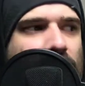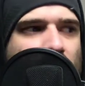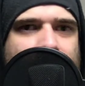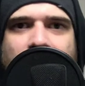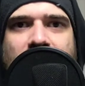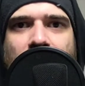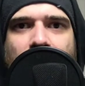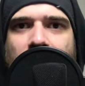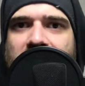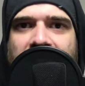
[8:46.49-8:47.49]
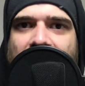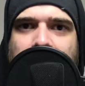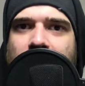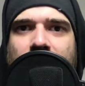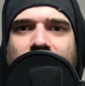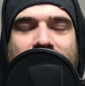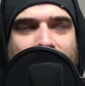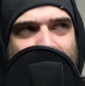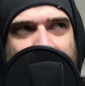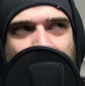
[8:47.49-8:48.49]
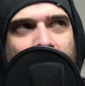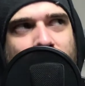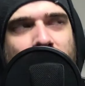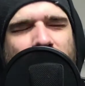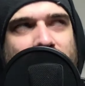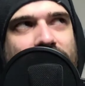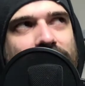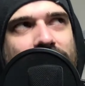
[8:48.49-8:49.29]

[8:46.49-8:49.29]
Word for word: I'll just sit there and vape because that's what I do because